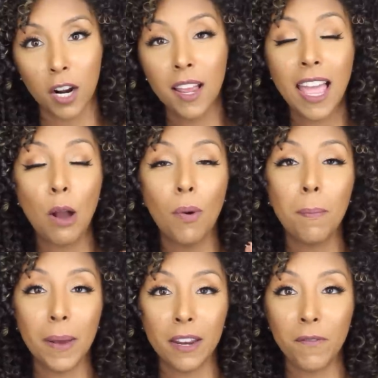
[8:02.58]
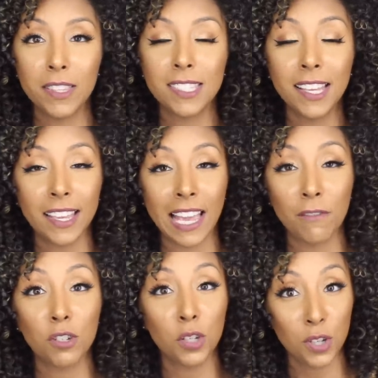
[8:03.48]
are and what benefits they
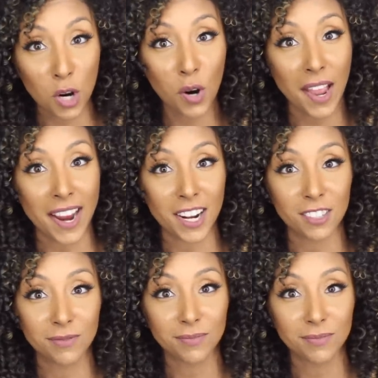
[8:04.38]
gave to your hair.